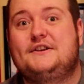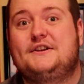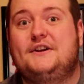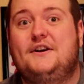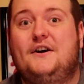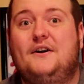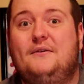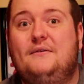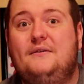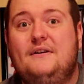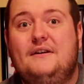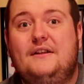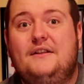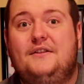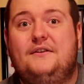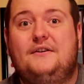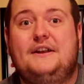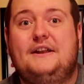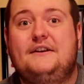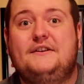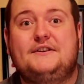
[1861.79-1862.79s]
ago,
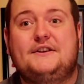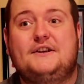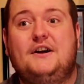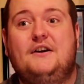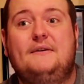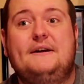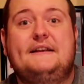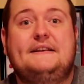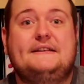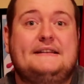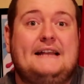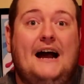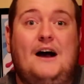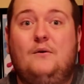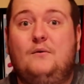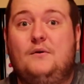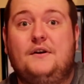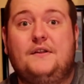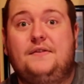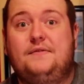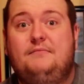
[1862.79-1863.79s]
30 years ago, is now
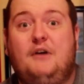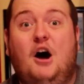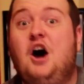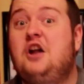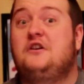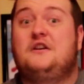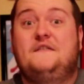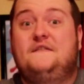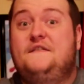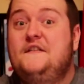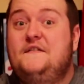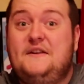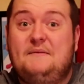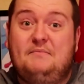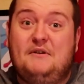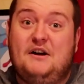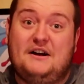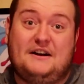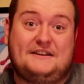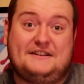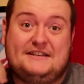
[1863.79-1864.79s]
worth
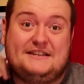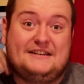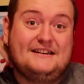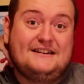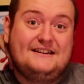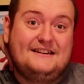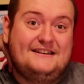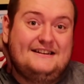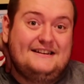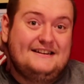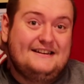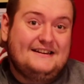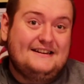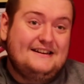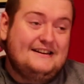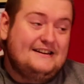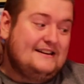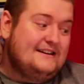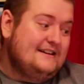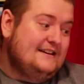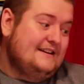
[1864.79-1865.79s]
$150.
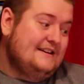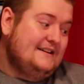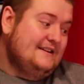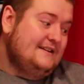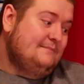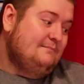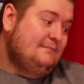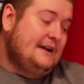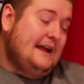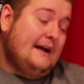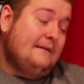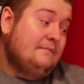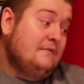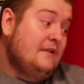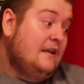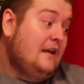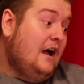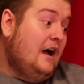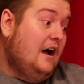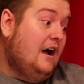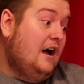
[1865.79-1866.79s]
But yeah,
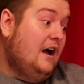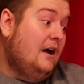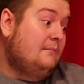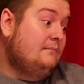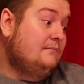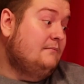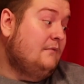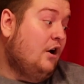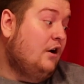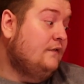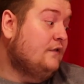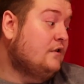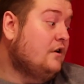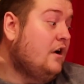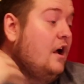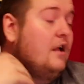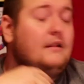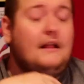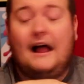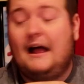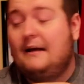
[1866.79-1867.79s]

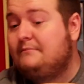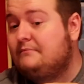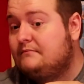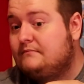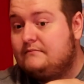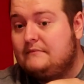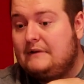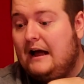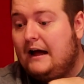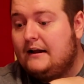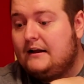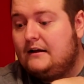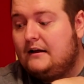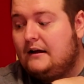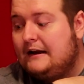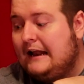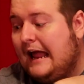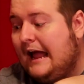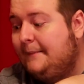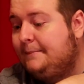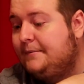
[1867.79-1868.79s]
overall, I'm not
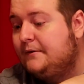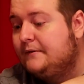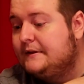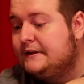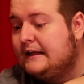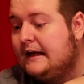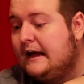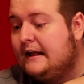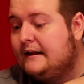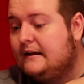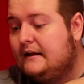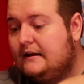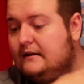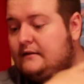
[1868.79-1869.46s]
unhappy with that.